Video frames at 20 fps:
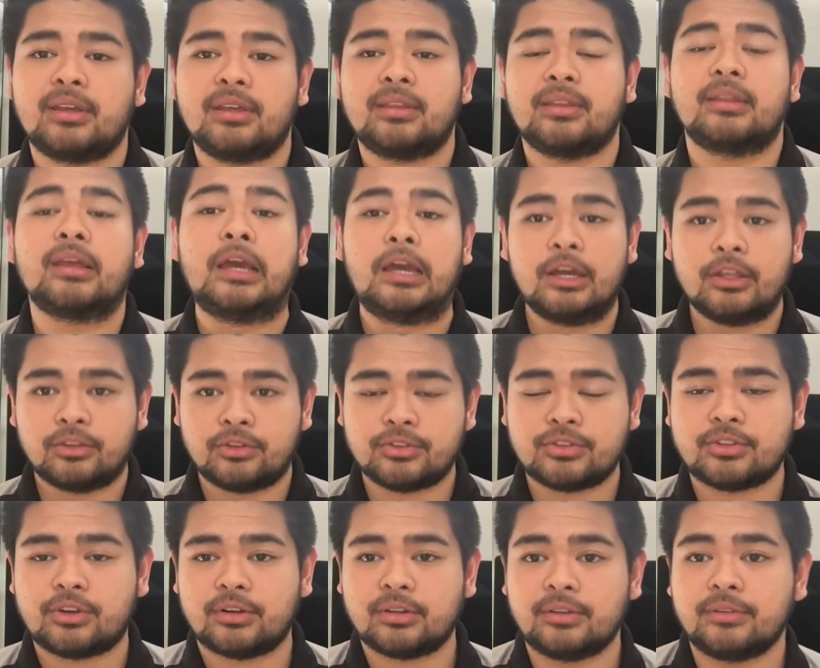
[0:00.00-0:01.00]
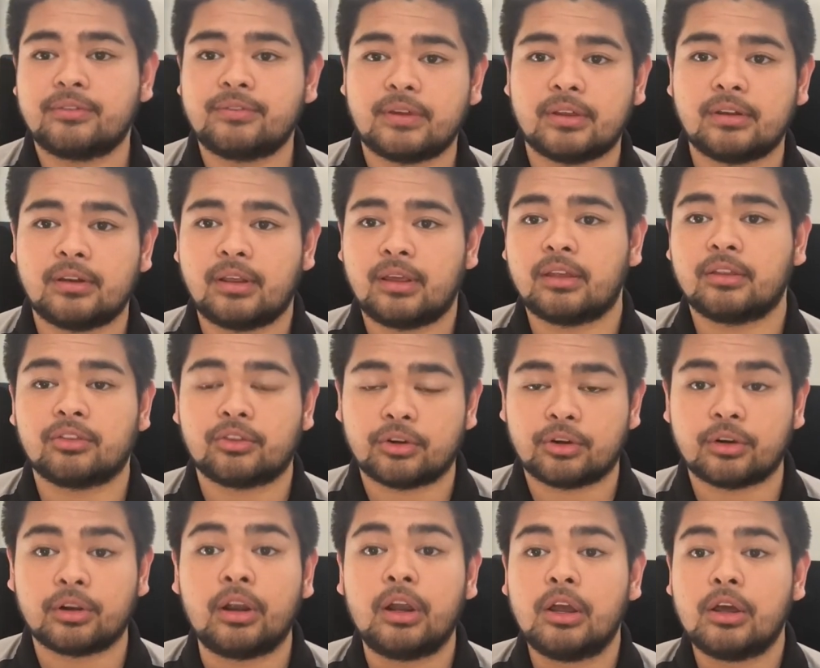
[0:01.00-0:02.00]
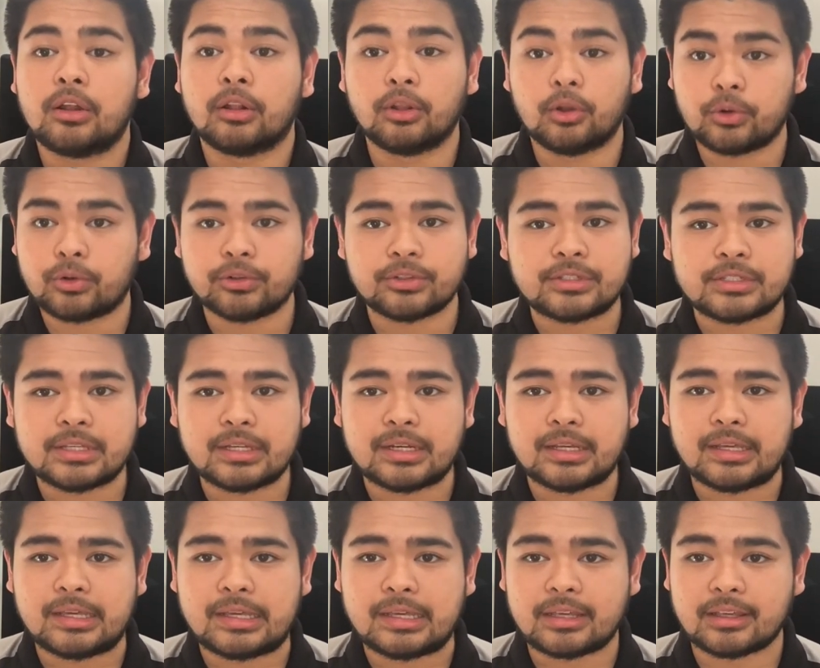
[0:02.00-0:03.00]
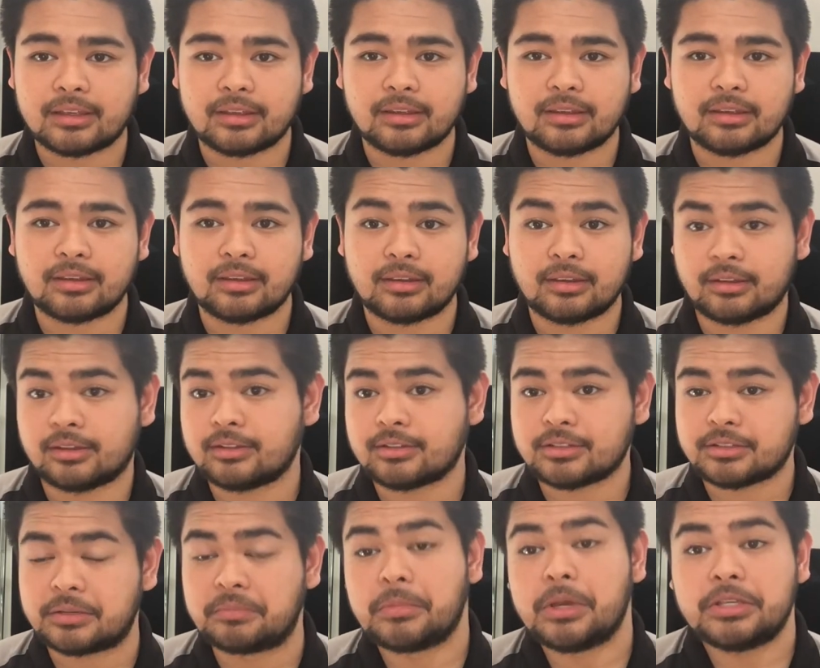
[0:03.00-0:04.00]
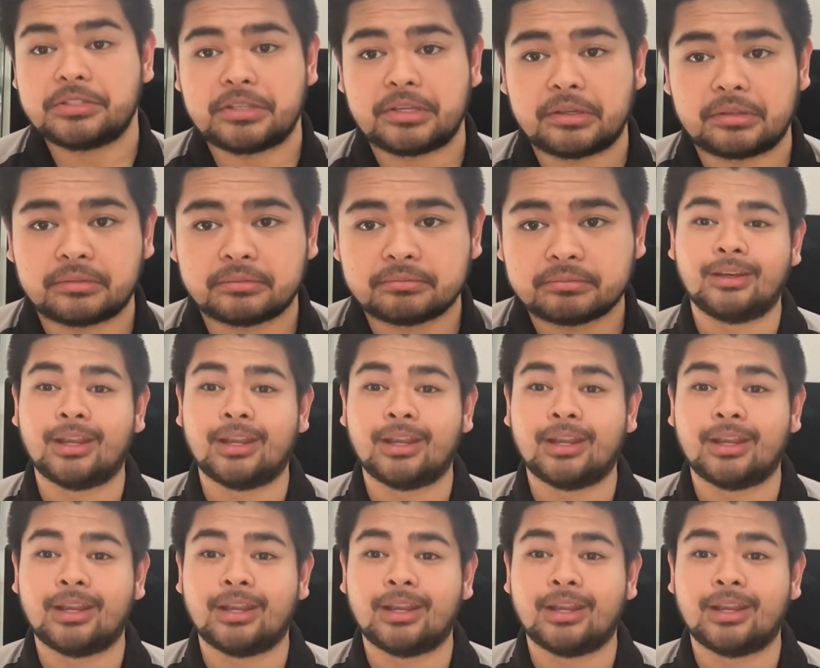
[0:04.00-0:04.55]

and to start defending their local city is amazing.